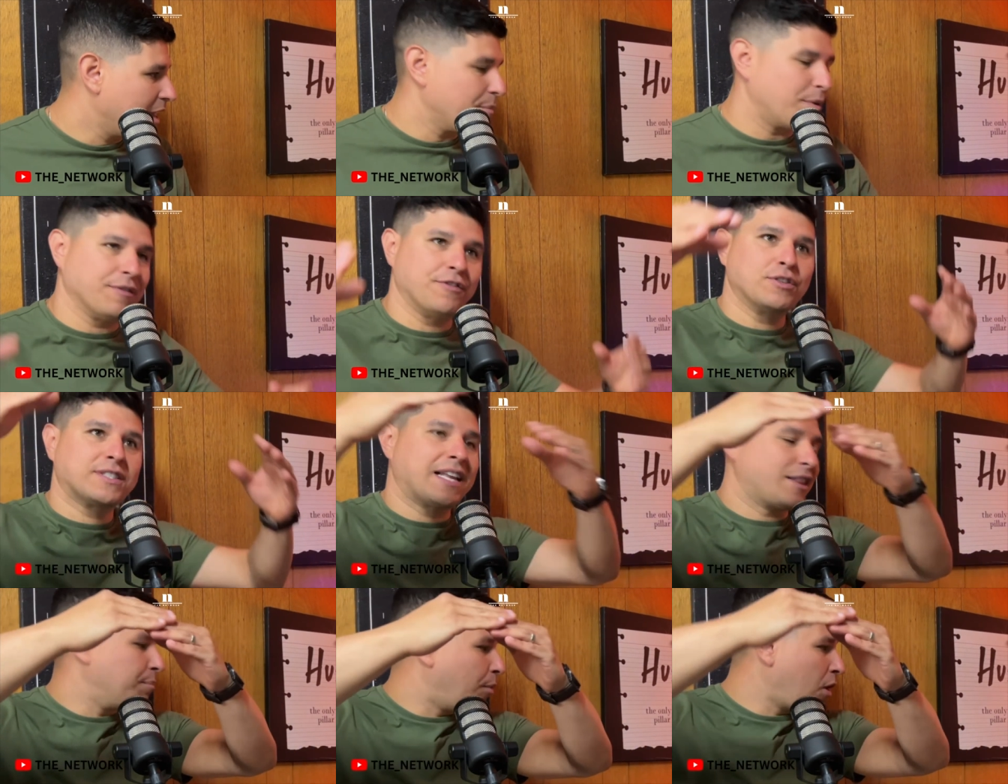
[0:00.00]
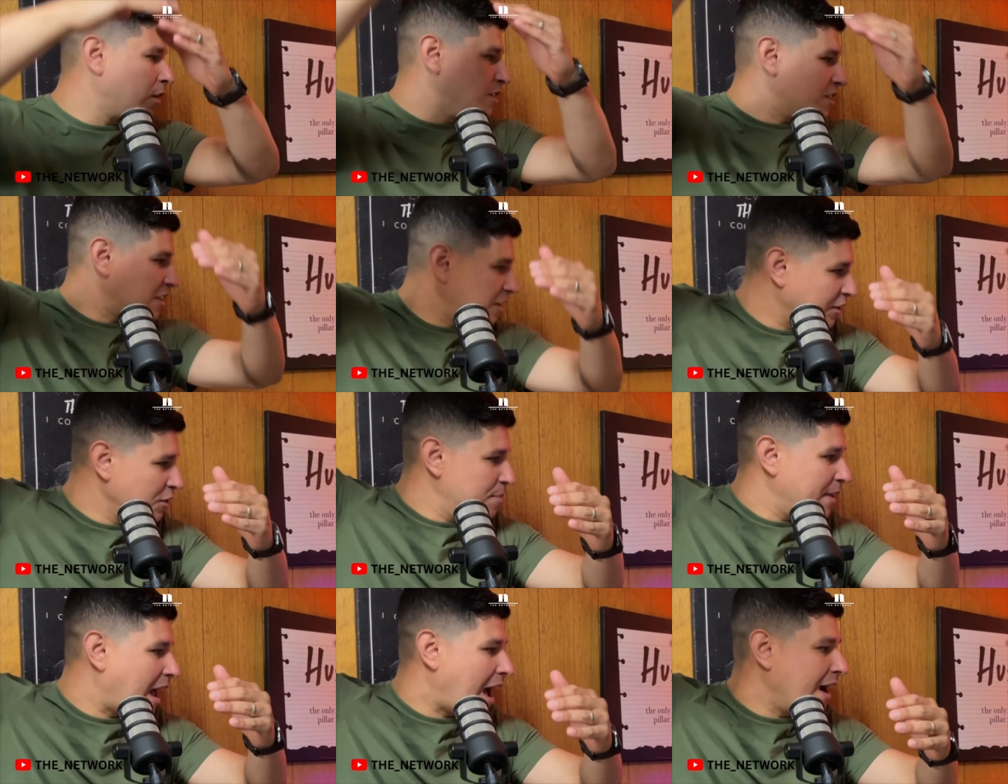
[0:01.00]
But if you set the bar just a little bit
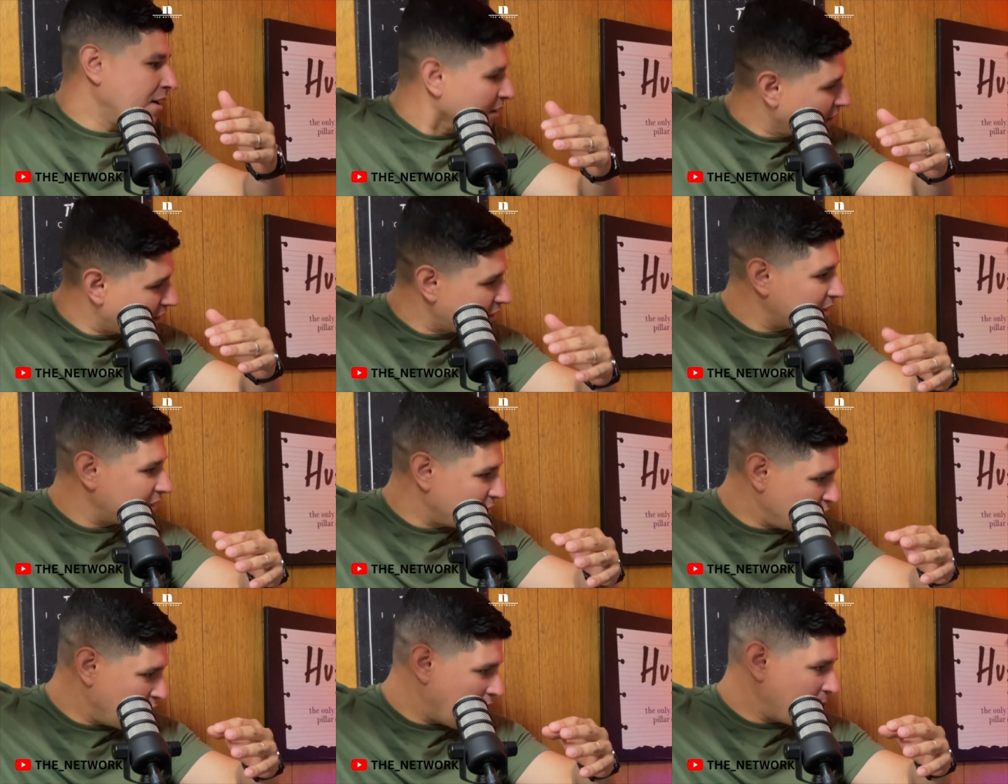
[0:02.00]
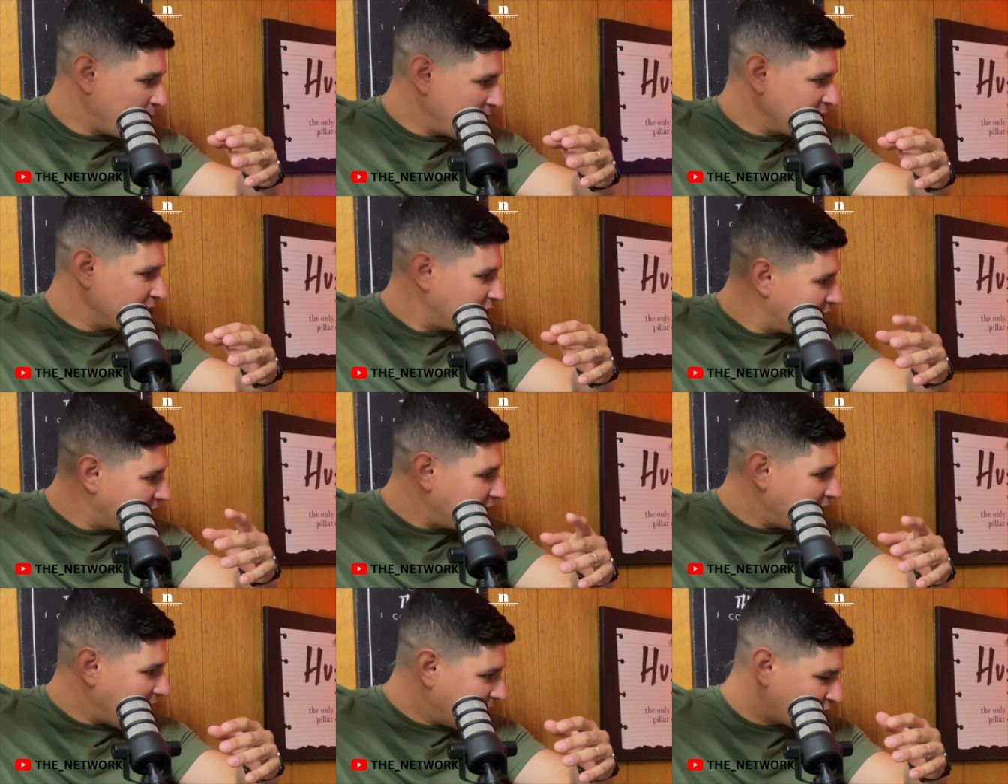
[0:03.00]
higher, you know what I mean?
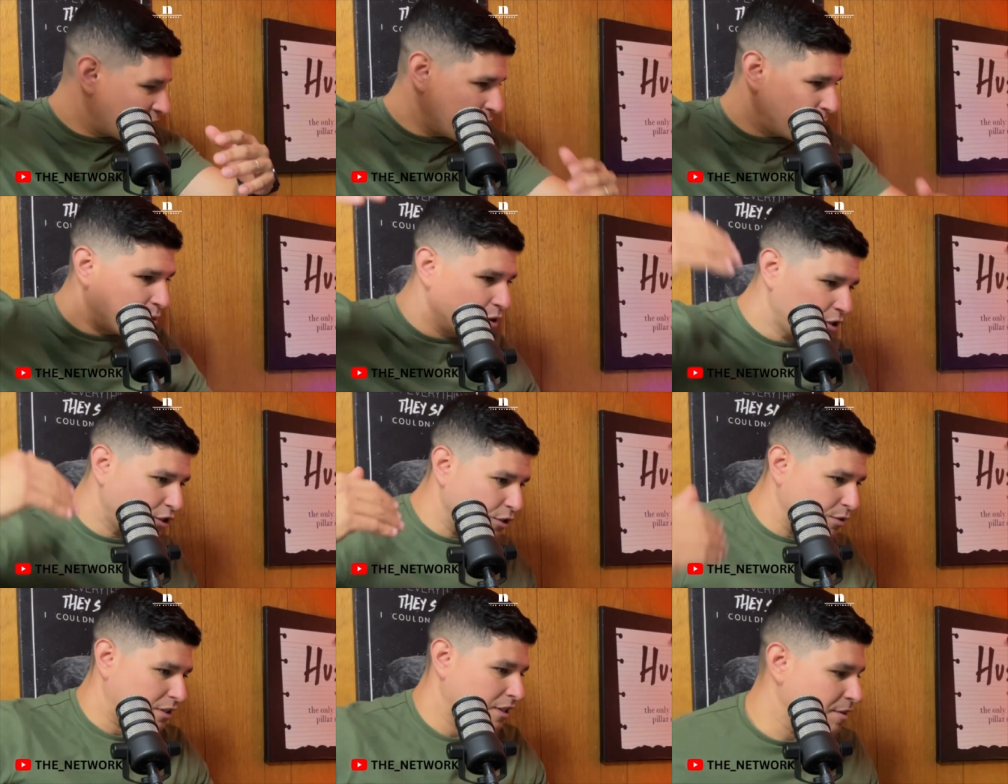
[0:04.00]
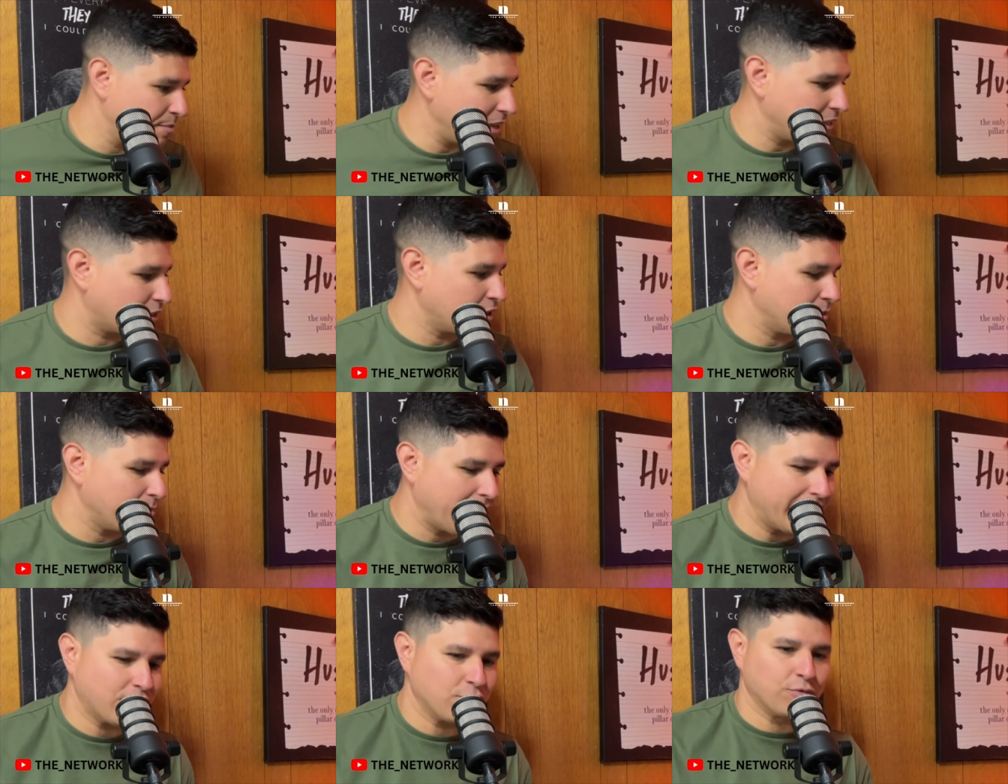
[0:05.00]
It's going to push you. It's going to it's going to
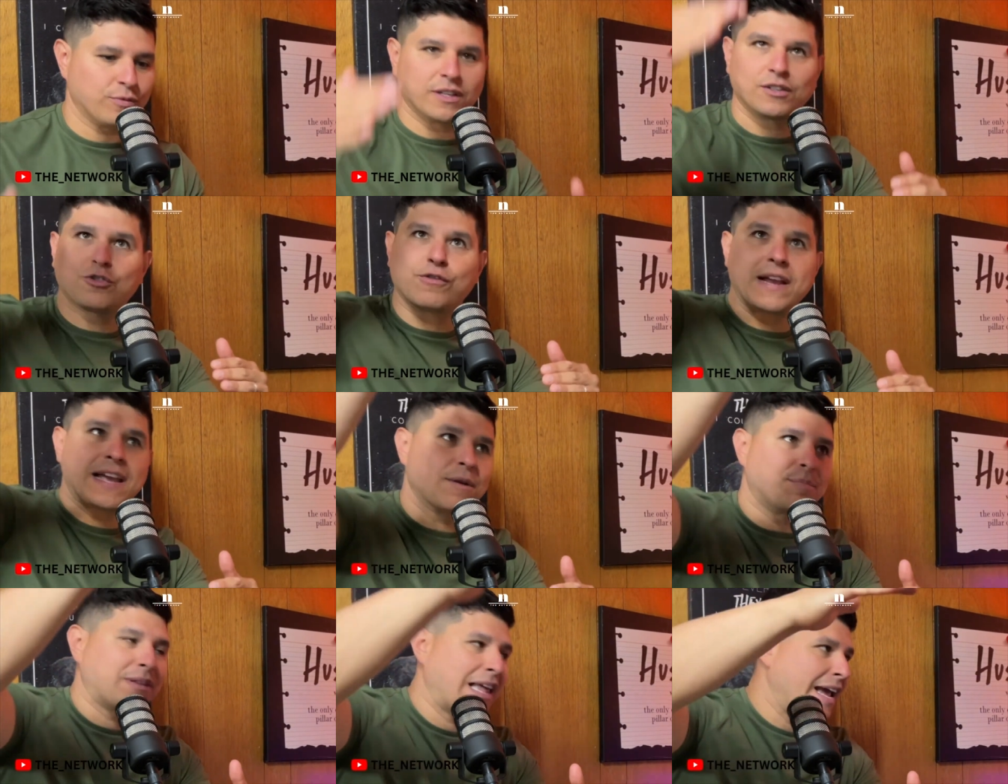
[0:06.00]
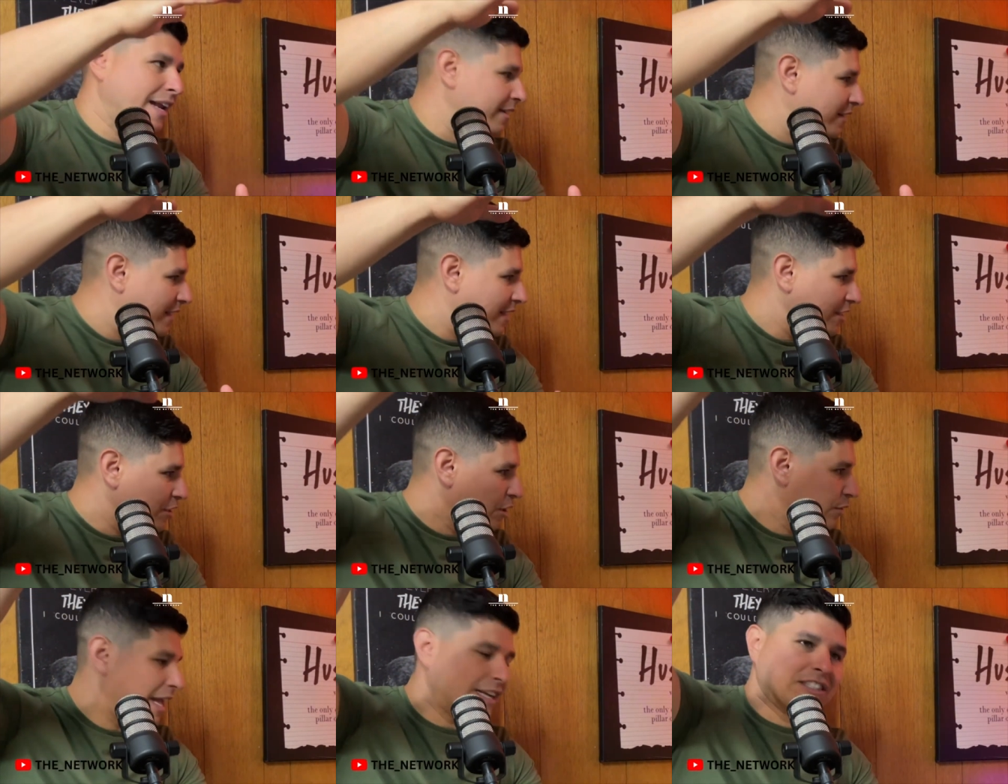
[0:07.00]
make you create a plan. You know
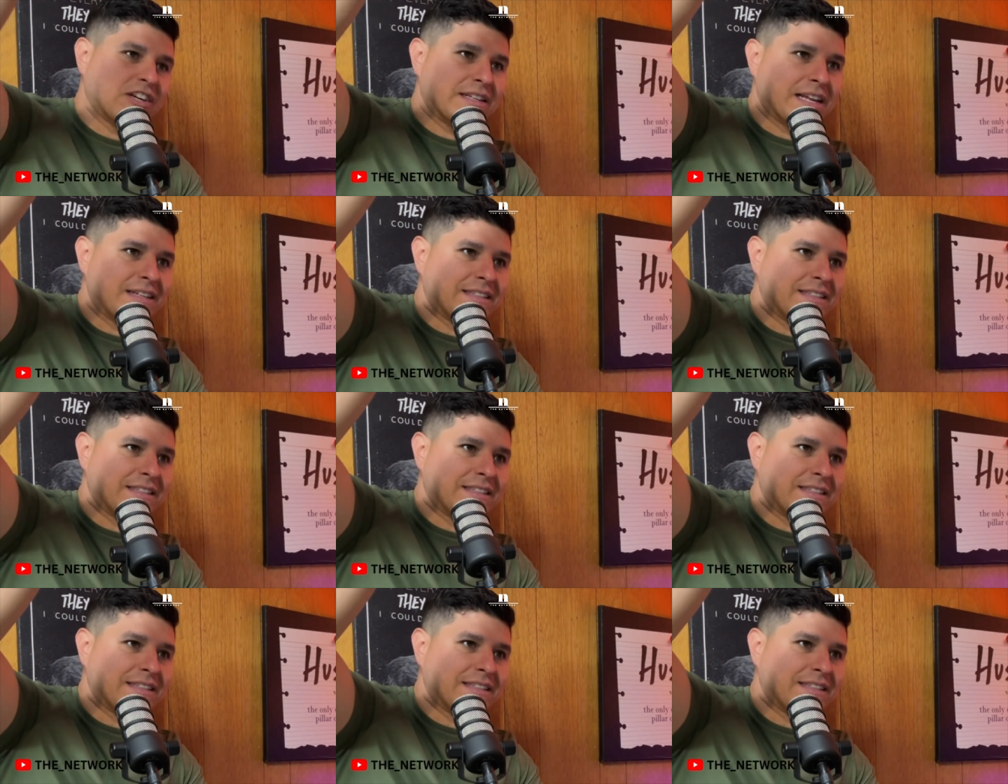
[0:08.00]
that that